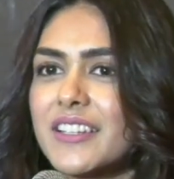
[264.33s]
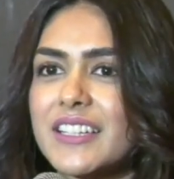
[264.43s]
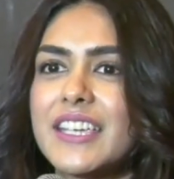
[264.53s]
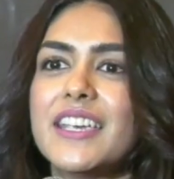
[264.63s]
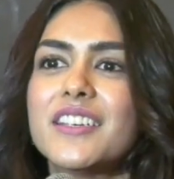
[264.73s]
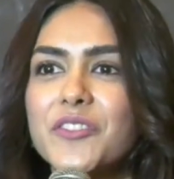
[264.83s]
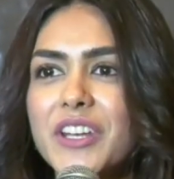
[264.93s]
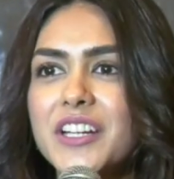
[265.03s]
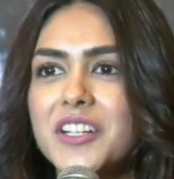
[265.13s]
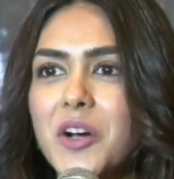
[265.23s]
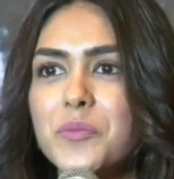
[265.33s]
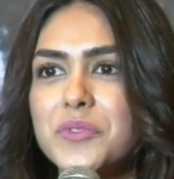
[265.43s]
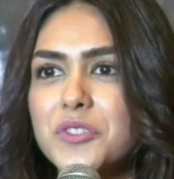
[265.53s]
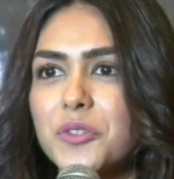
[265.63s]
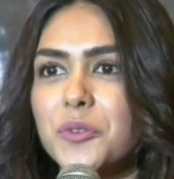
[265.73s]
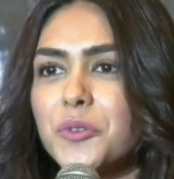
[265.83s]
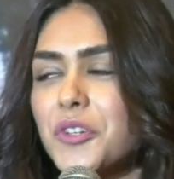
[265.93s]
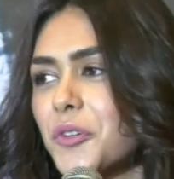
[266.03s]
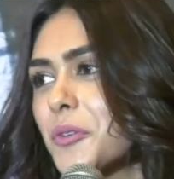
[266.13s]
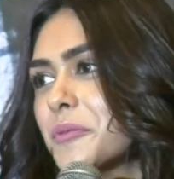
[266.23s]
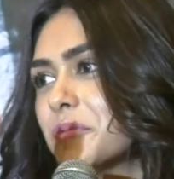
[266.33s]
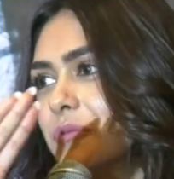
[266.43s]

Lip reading: the king when it comes to, you know,